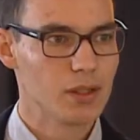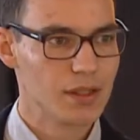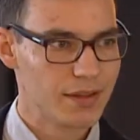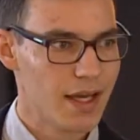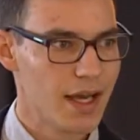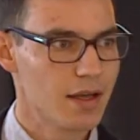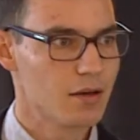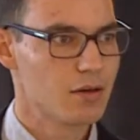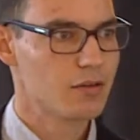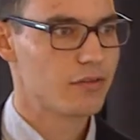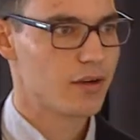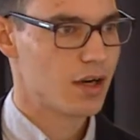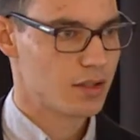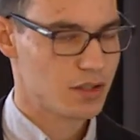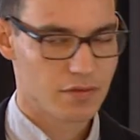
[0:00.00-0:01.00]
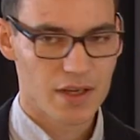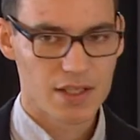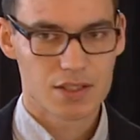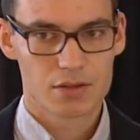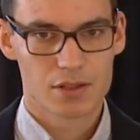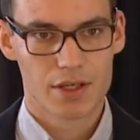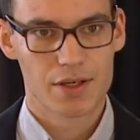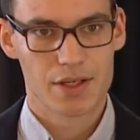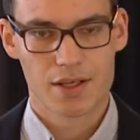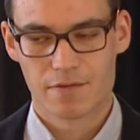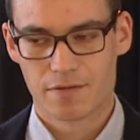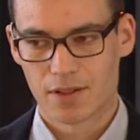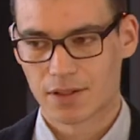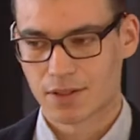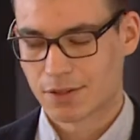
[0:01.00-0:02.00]
will die of cardiovascular
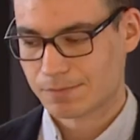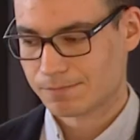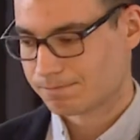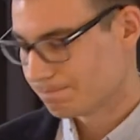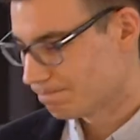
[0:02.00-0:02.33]
event.